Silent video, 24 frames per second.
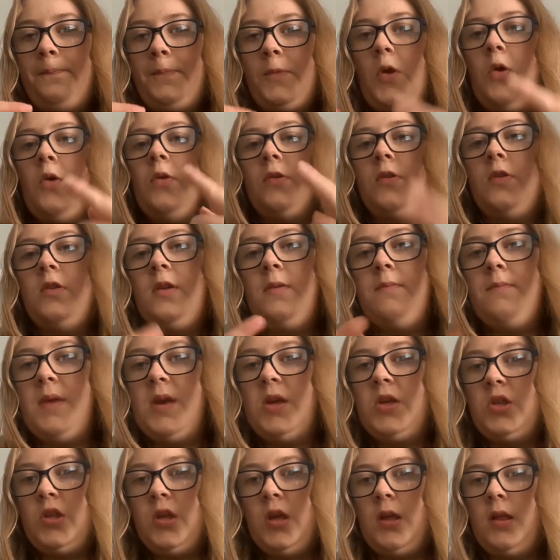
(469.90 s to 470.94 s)
constant
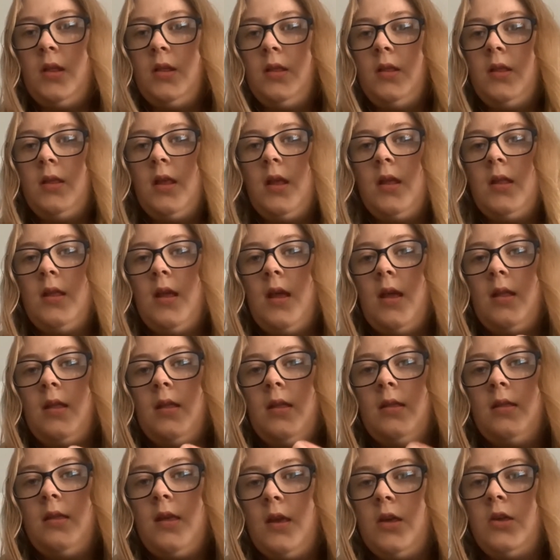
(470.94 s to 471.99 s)
admissions and
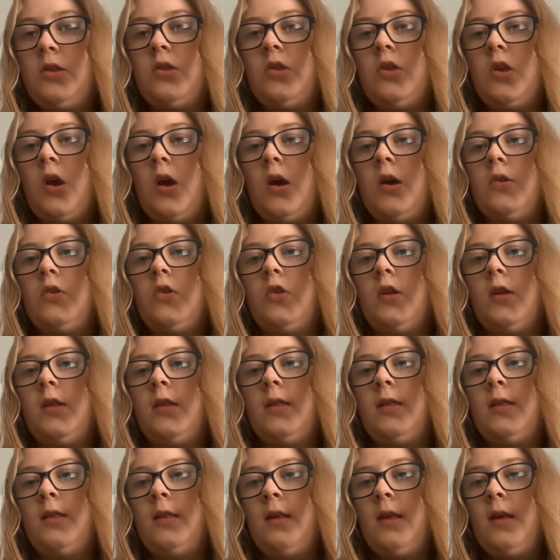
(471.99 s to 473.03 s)
then discharges.
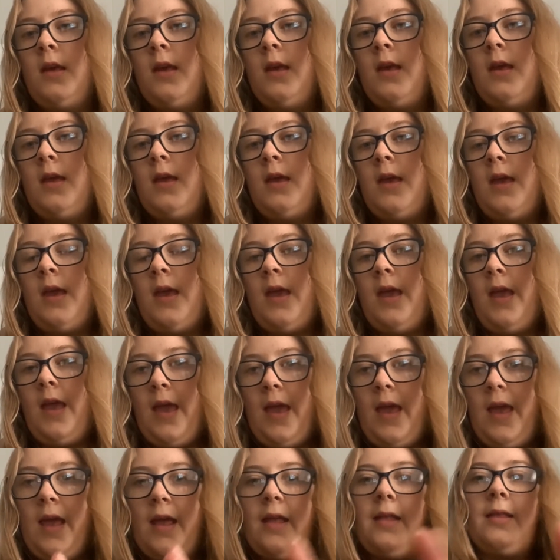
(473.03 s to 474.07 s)

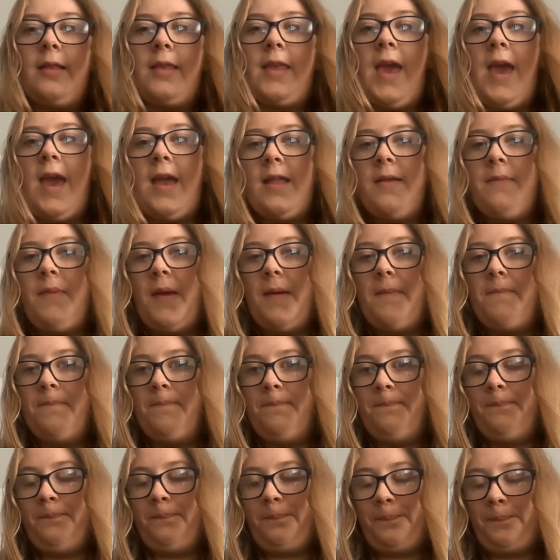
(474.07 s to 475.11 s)
Is getting a bit
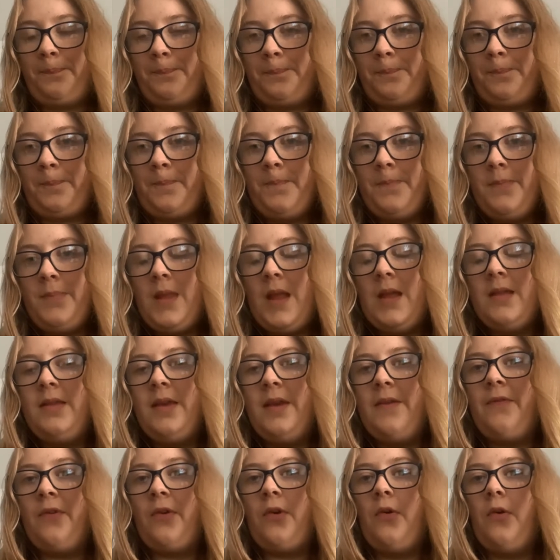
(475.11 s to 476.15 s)

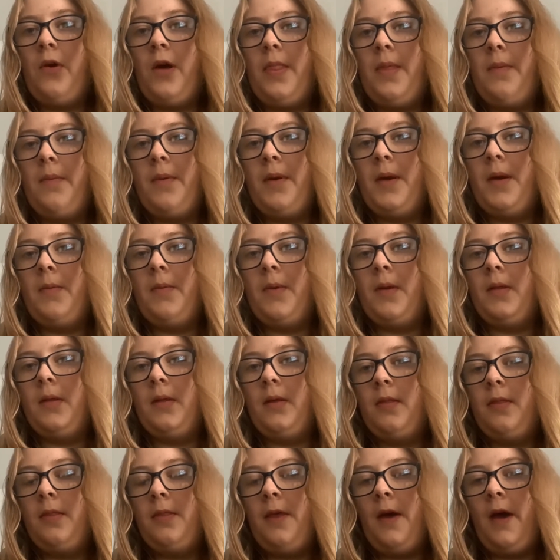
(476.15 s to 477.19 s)
difficult at the moment
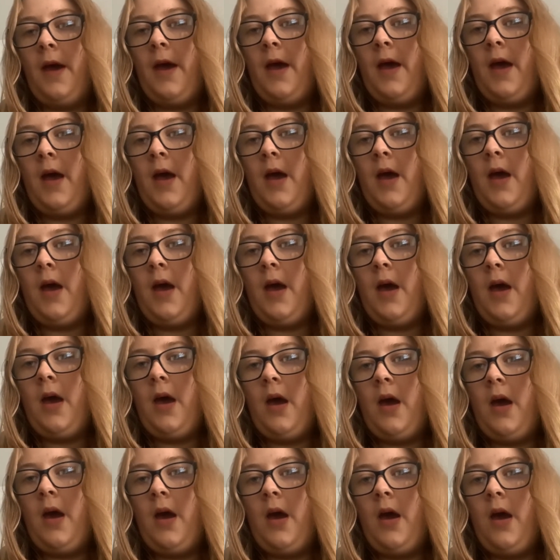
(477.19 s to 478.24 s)
that
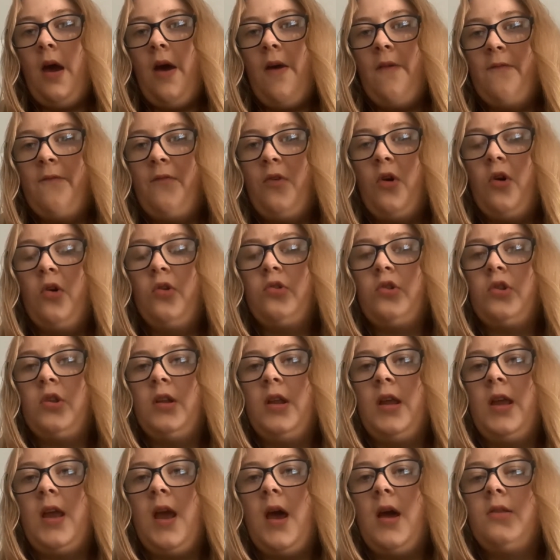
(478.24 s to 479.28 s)

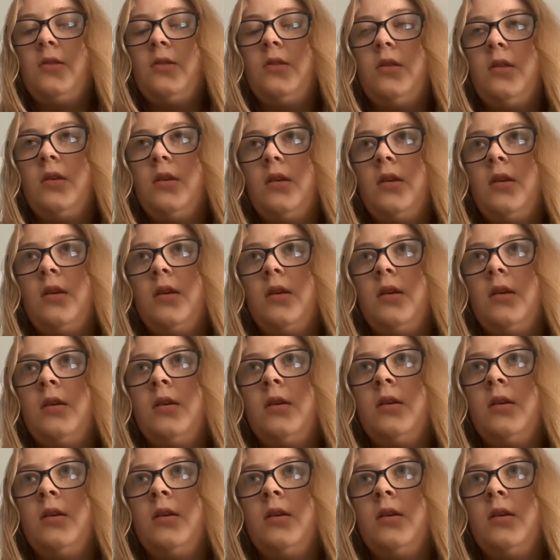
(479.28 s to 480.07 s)
unfortunately under